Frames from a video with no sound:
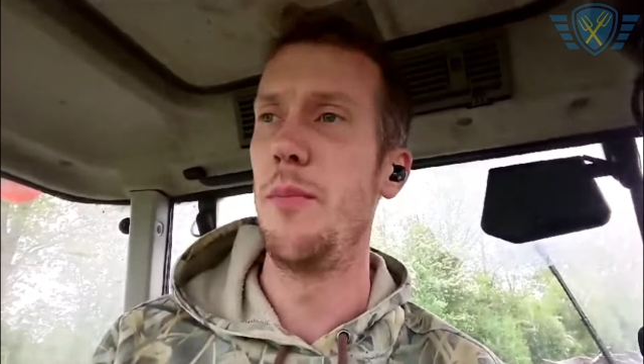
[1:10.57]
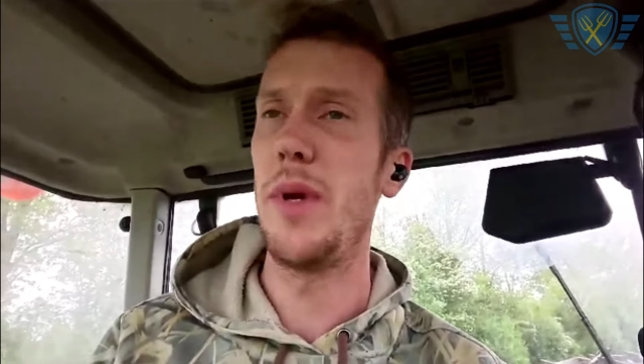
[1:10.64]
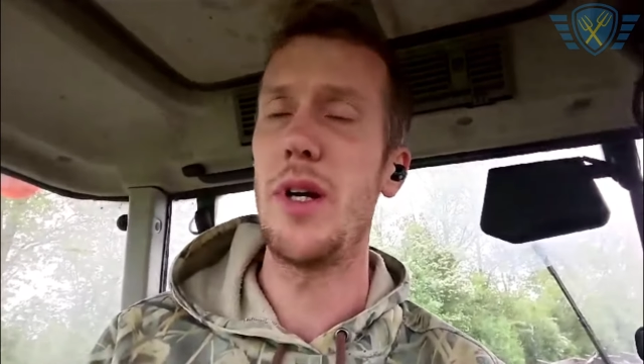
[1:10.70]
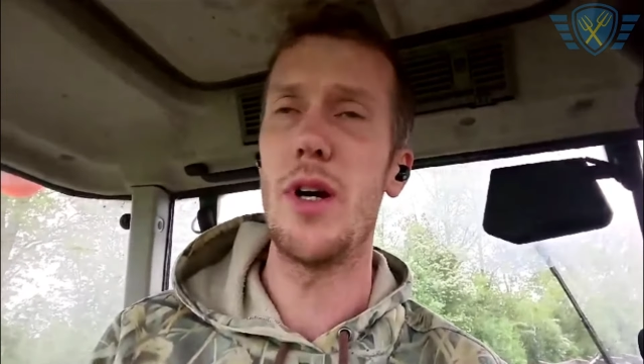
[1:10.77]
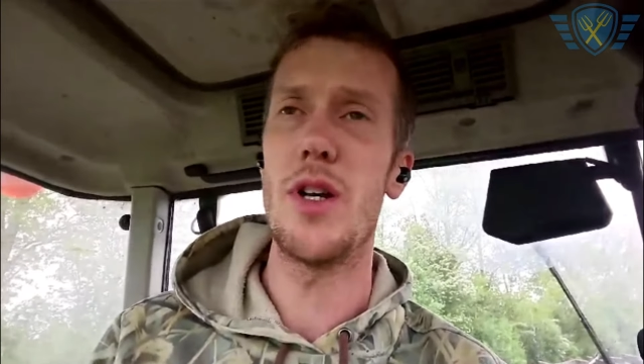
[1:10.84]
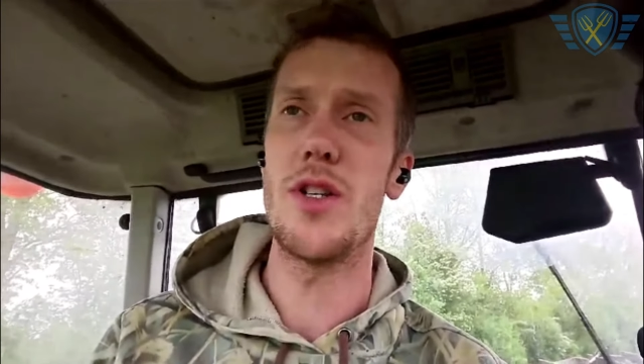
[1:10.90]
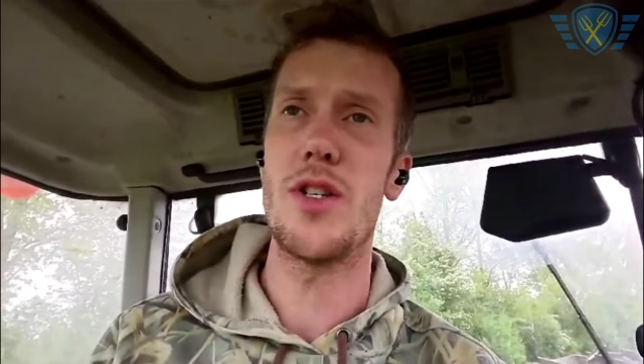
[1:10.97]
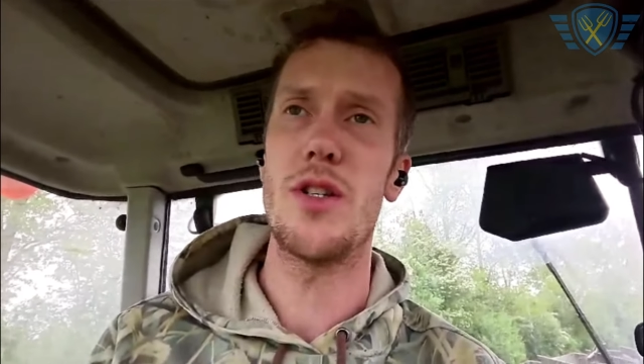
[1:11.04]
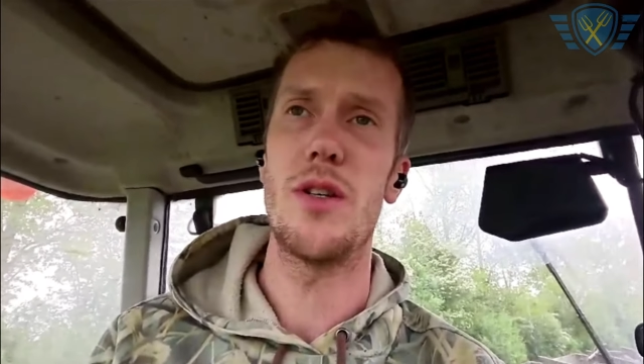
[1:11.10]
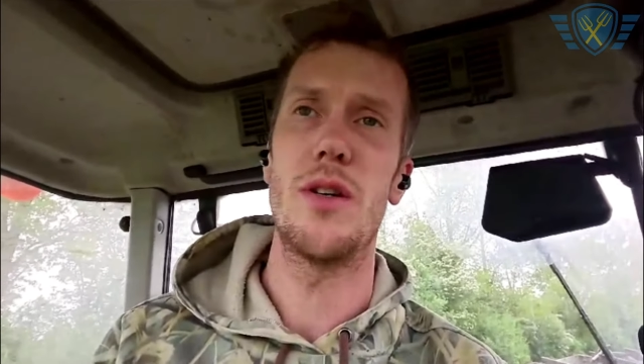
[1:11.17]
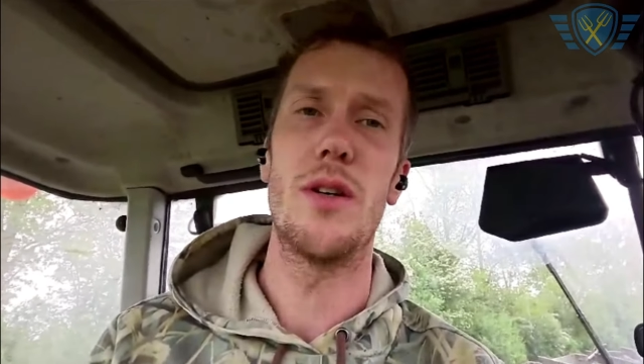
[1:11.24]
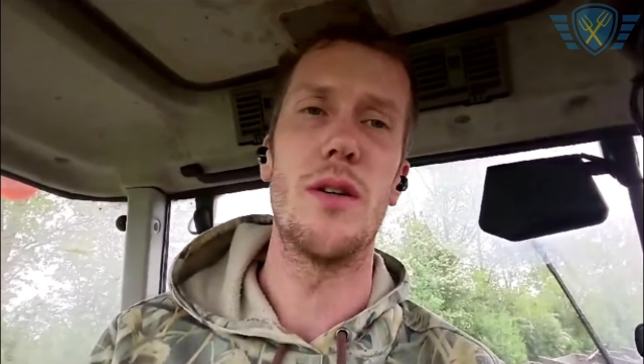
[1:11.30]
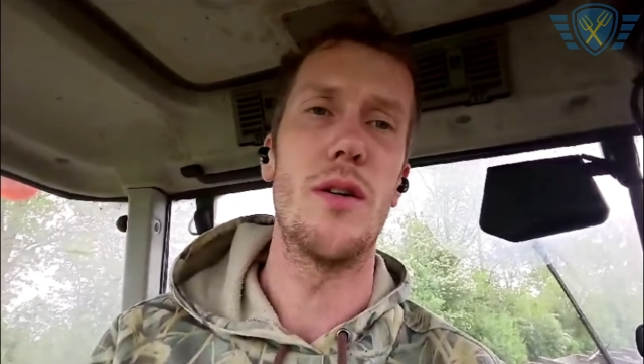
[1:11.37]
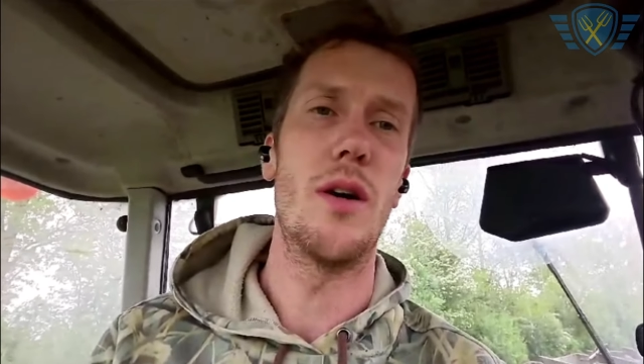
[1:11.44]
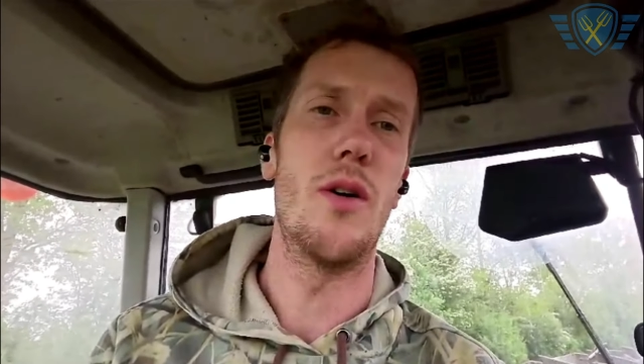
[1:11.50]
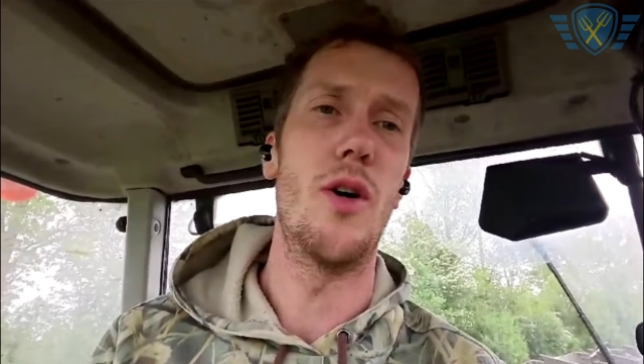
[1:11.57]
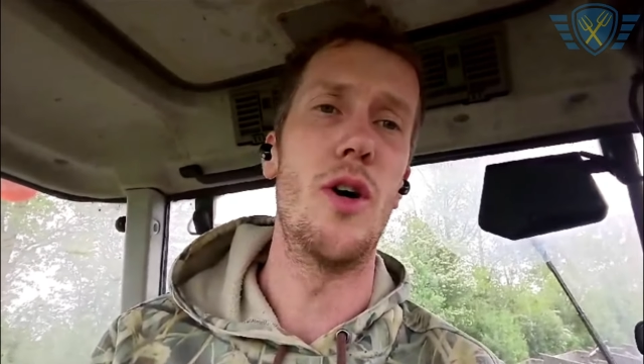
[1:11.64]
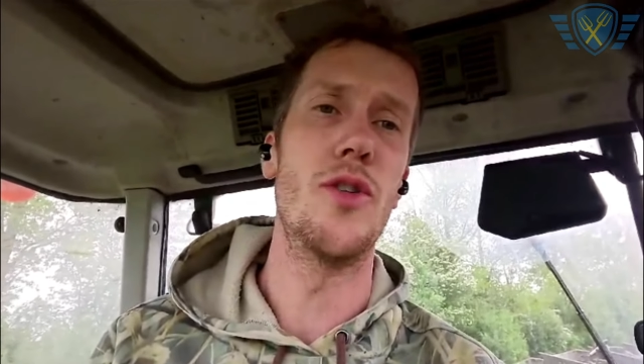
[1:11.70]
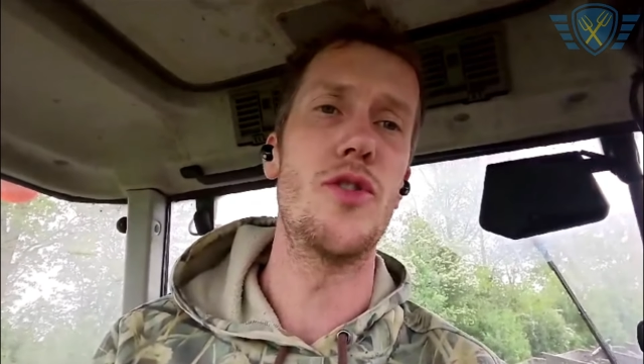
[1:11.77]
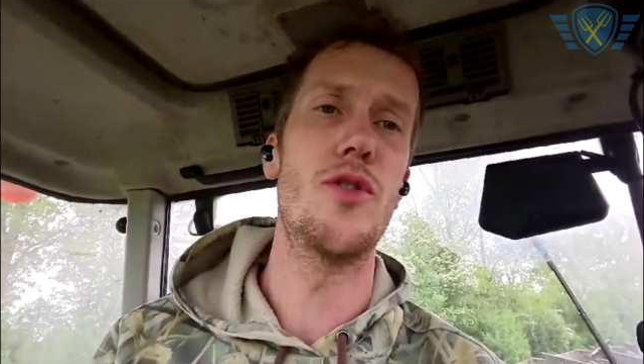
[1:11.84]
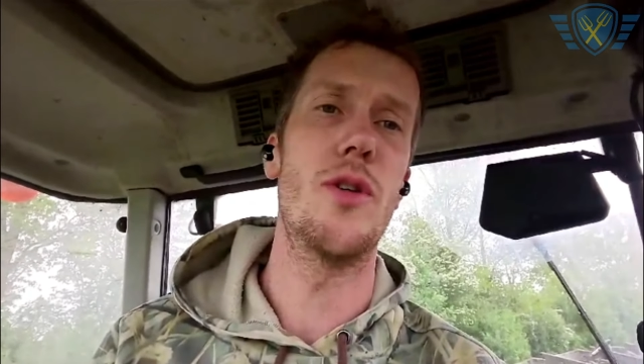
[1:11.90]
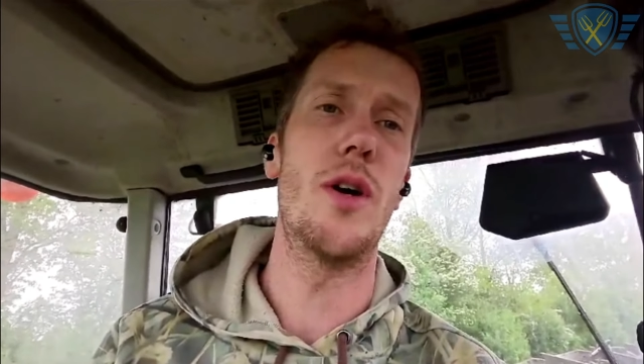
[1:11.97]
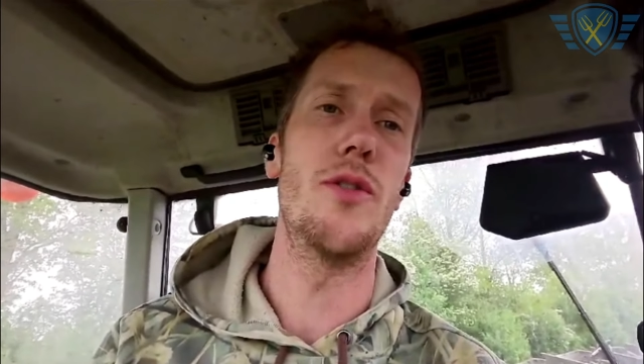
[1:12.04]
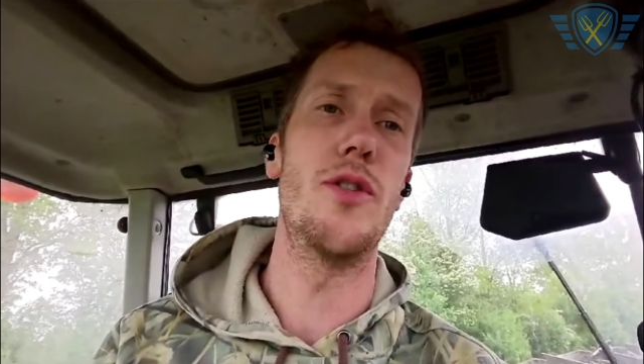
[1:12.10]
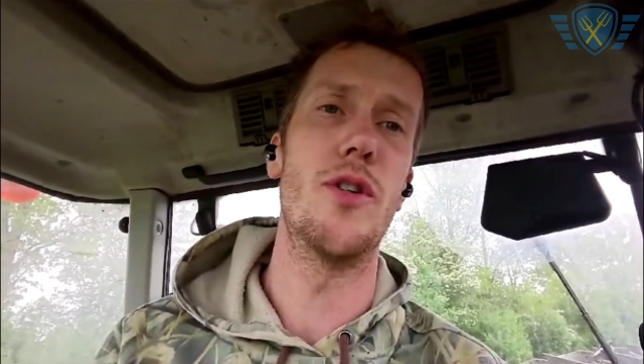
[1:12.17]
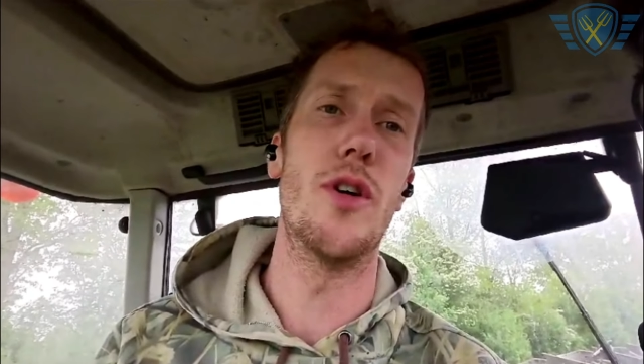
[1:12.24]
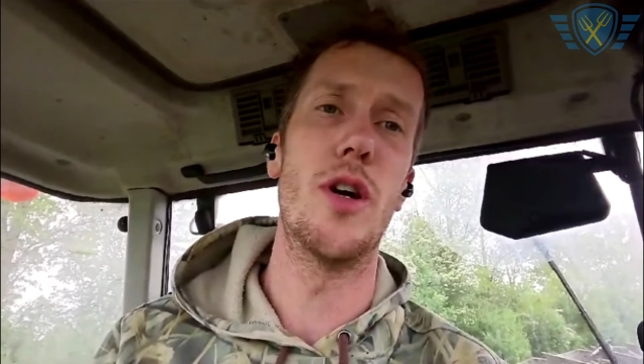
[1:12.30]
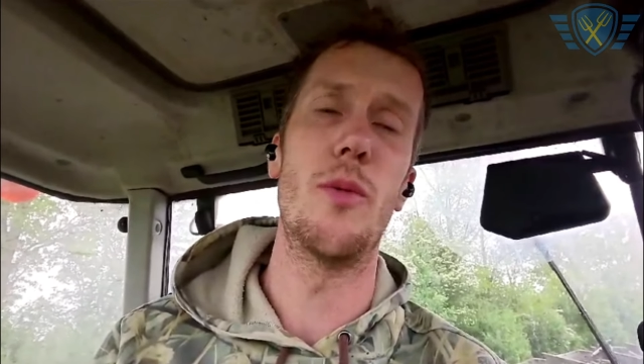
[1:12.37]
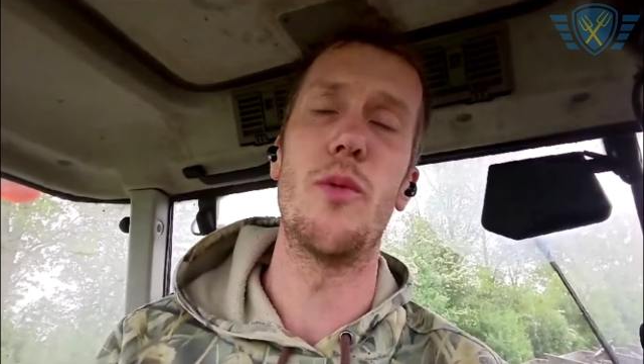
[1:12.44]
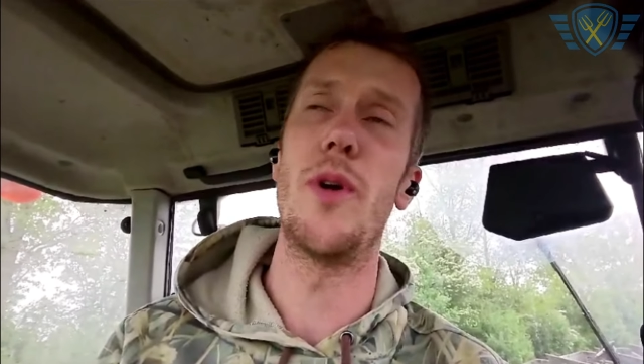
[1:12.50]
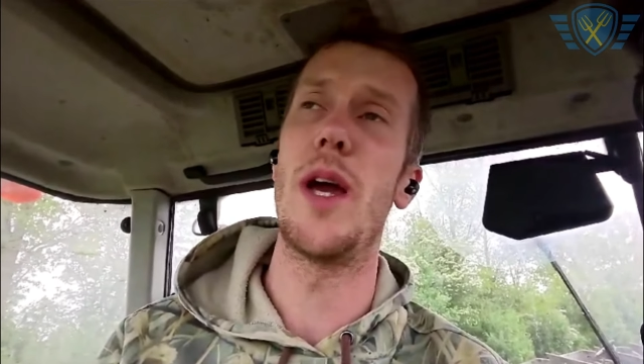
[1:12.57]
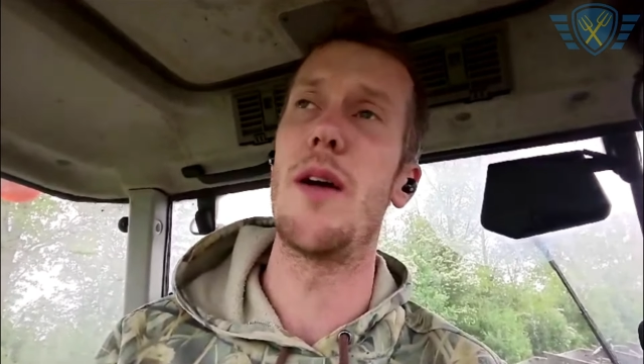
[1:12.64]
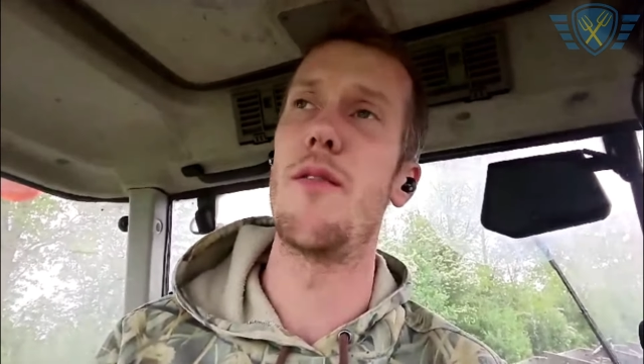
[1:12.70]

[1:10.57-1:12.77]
Because all throughout Europe we